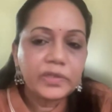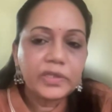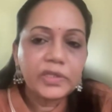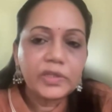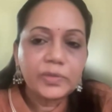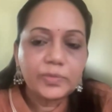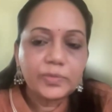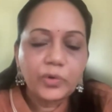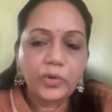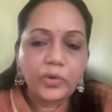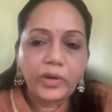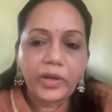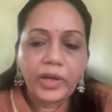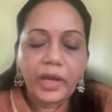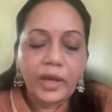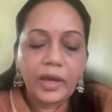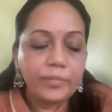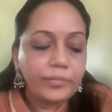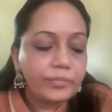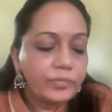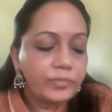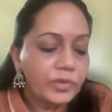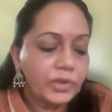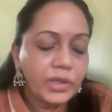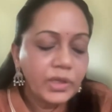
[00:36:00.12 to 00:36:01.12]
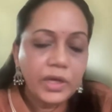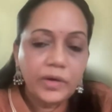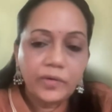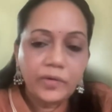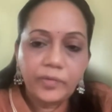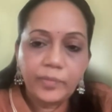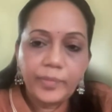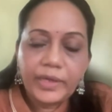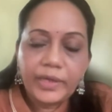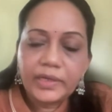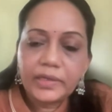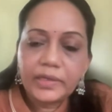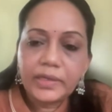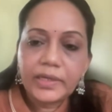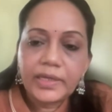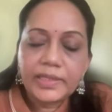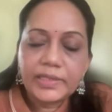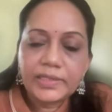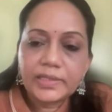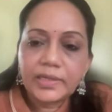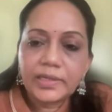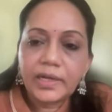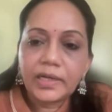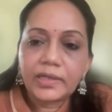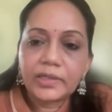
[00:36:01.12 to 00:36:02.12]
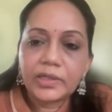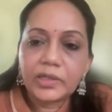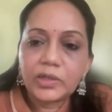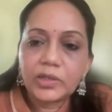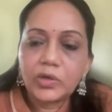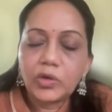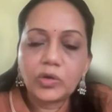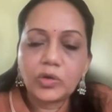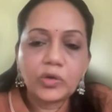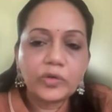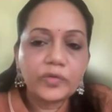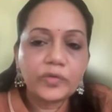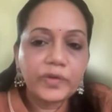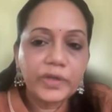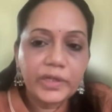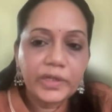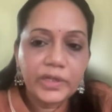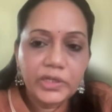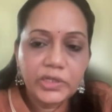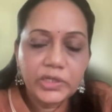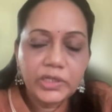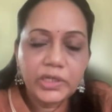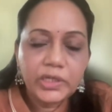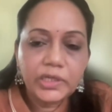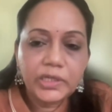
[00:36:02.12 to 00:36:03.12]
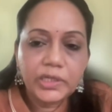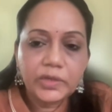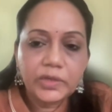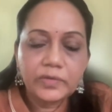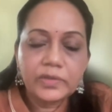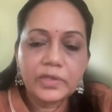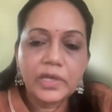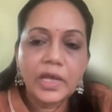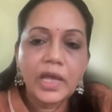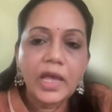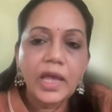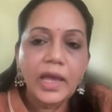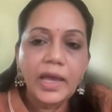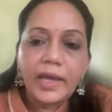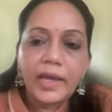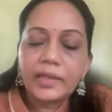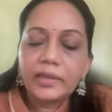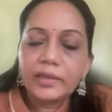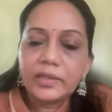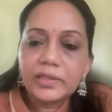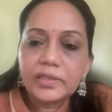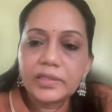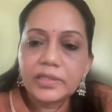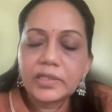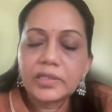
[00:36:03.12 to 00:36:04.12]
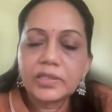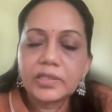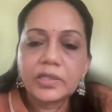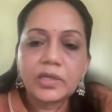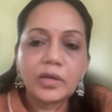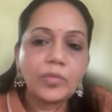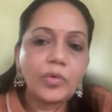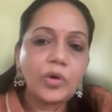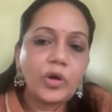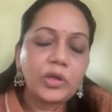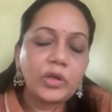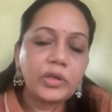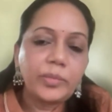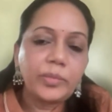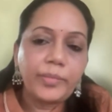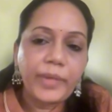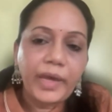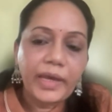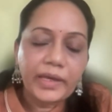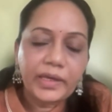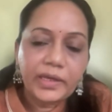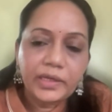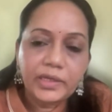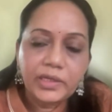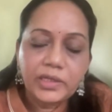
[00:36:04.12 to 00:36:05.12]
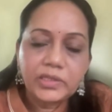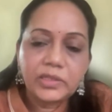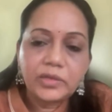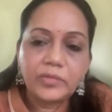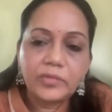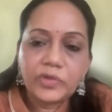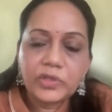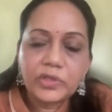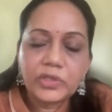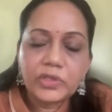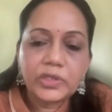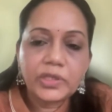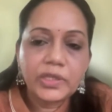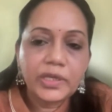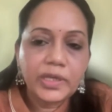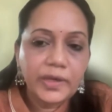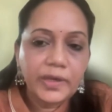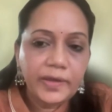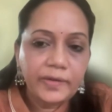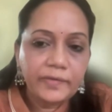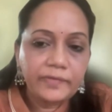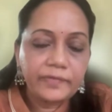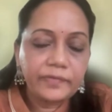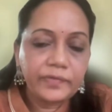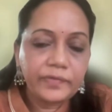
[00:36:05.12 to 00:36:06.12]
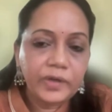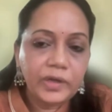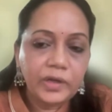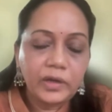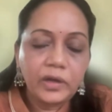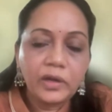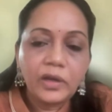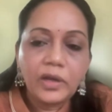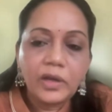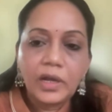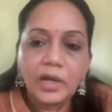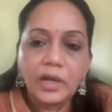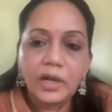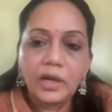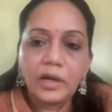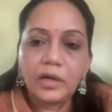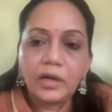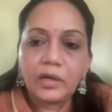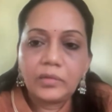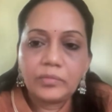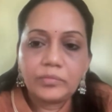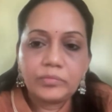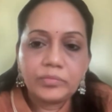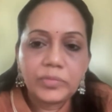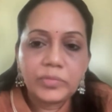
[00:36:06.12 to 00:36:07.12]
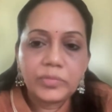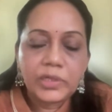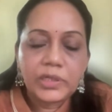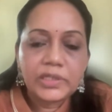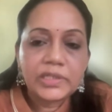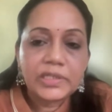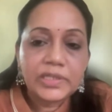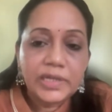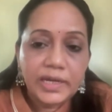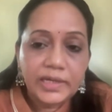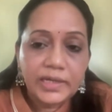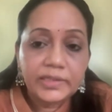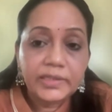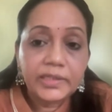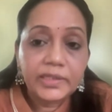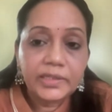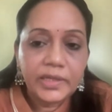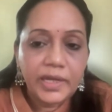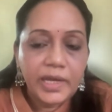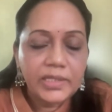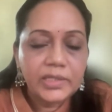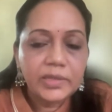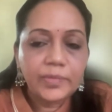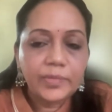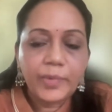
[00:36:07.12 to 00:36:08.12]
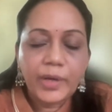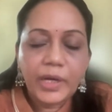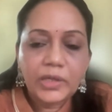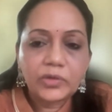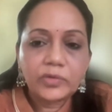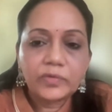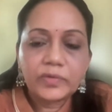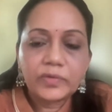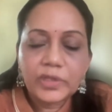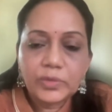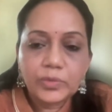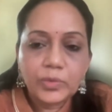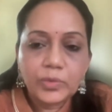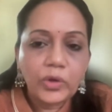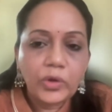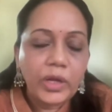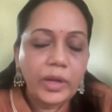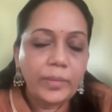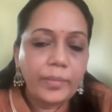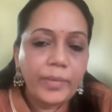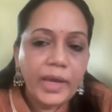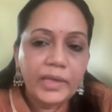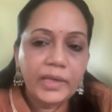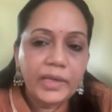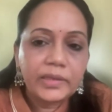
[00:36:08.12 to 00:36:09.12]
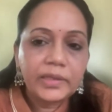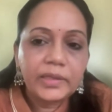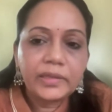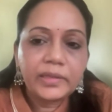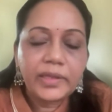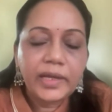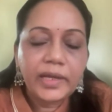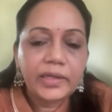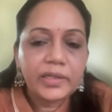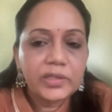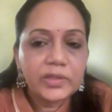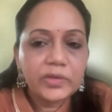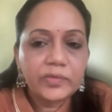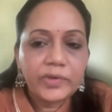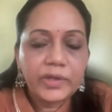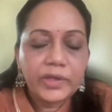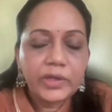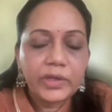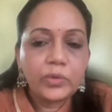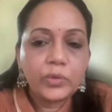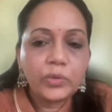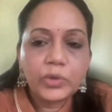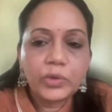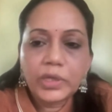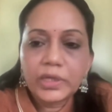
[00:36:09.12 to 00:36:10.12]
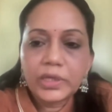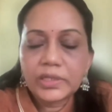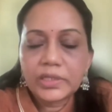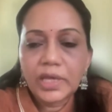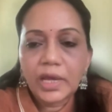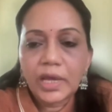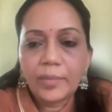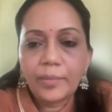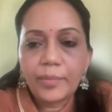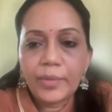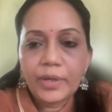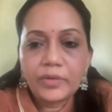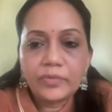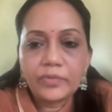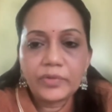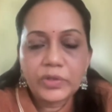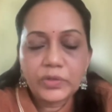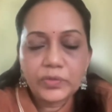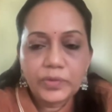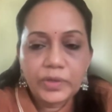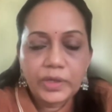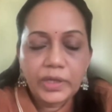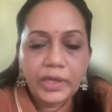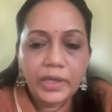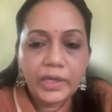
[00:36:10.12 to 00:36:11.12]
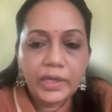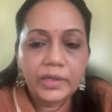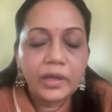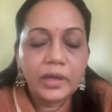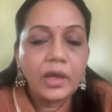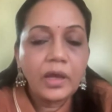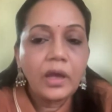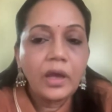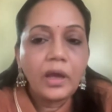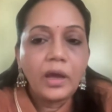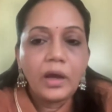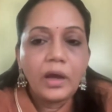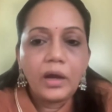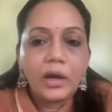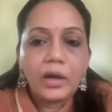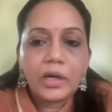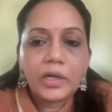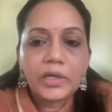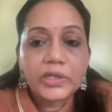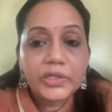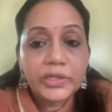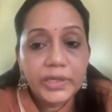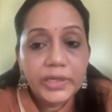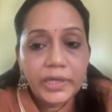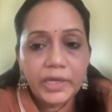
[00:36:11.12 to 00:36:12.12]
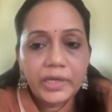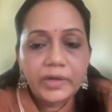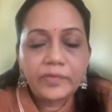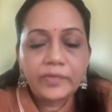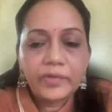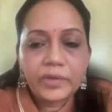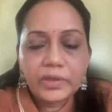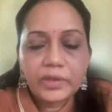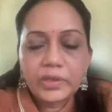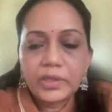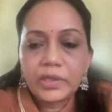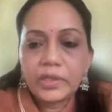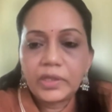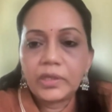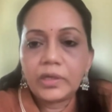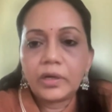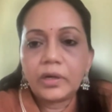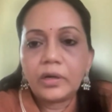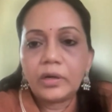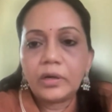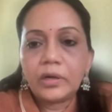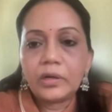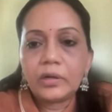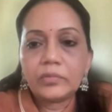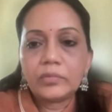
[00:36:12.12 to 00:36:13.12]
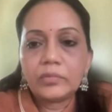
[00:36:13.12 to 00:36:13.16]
of this program, government has started a lot of initiatives, and the system or the mechanism which they have started as a part of this program, I think that is a very good example which we can share with the